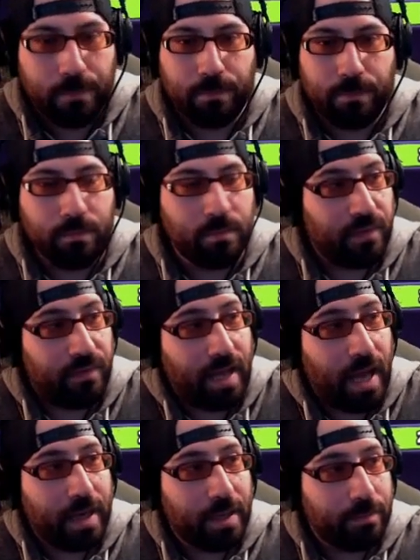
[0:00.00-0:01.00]
if you got
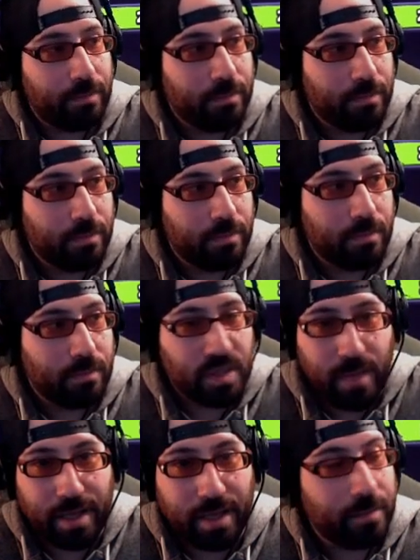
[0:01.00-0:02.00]
it,
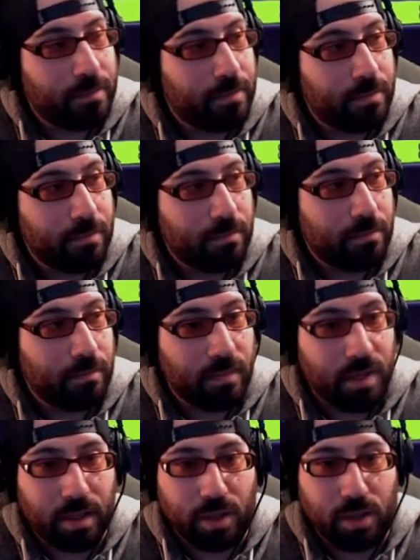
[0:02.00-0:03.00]
spend it. You
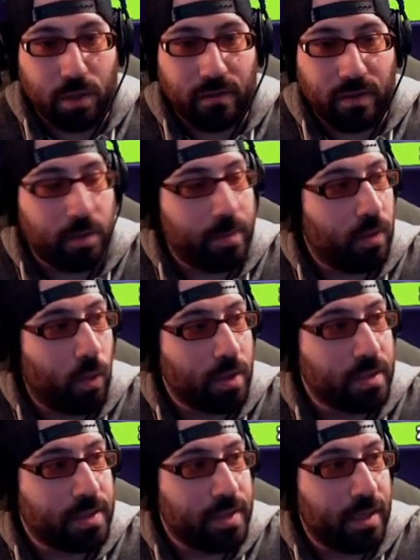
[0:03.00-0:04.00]
can do a little bit worse
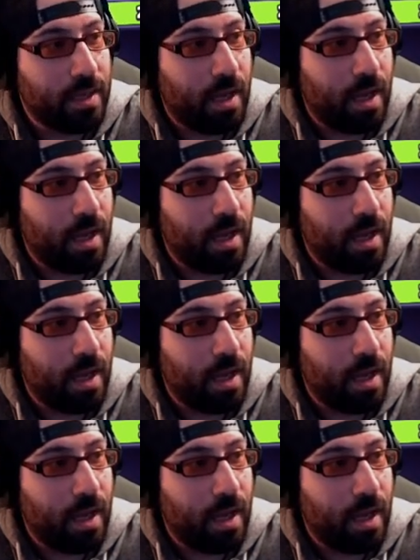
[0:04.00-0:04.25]
than uh,